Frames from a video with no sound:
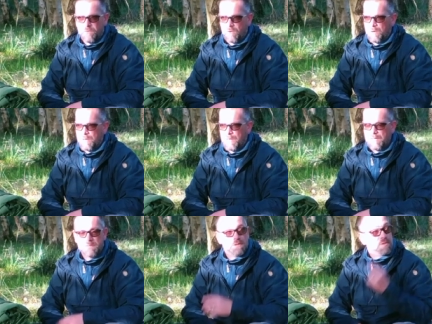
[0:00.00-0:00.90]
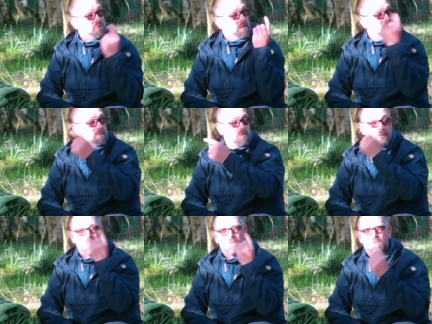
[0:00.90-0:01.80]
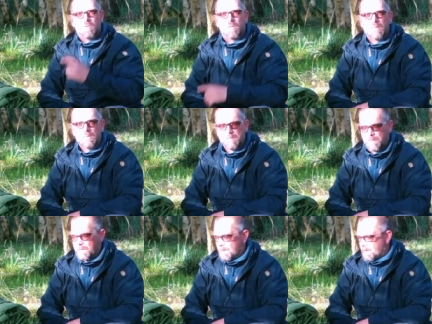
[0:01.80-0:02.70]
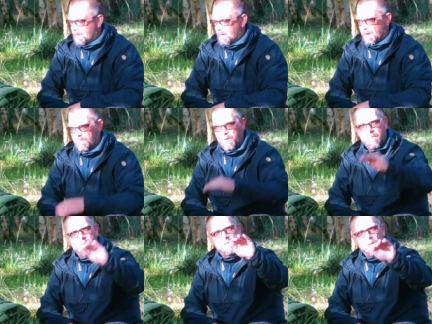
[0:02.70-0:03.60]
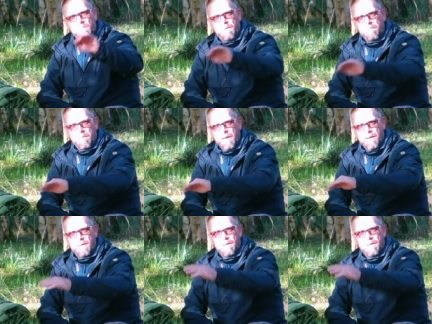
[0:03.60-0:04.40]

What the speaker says: for is to string it between two trees, have a sloping back,